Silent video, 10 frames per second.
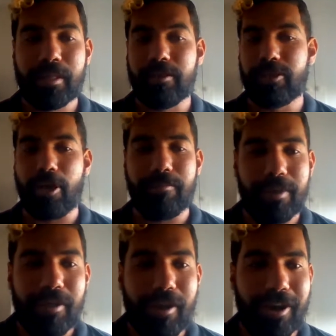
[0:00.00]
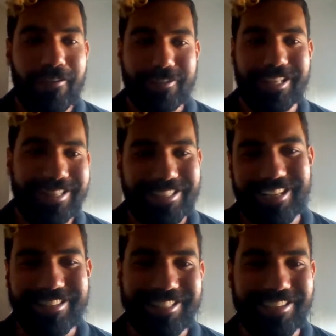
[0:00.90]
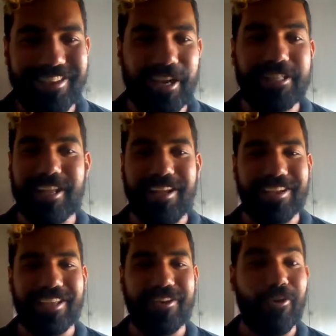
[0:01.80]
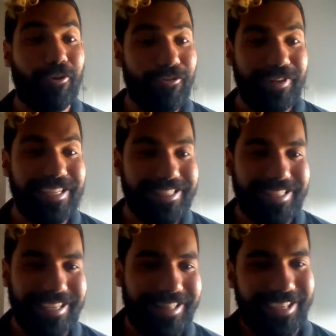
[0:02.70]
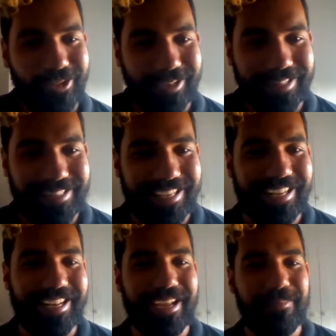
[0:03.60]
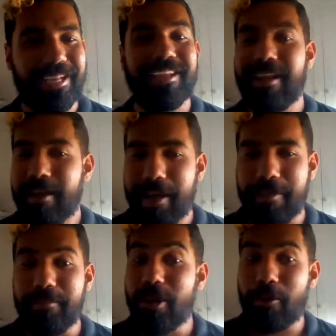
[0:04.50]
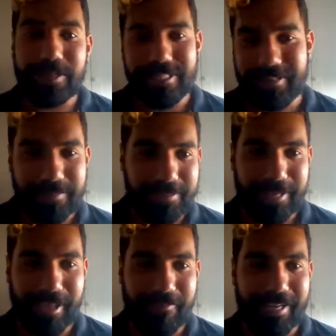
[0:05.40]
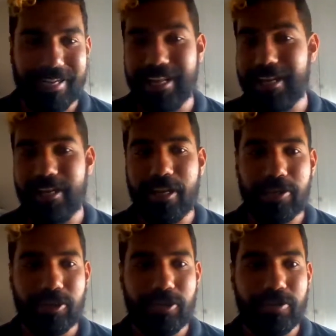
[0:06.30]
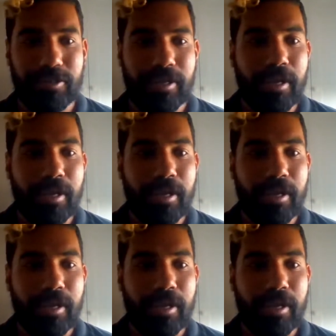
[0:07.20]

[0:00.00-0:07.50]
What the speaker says: So I've sent this out to you guys. I can already see that you can see and hear me, and no one seems to be having any issues.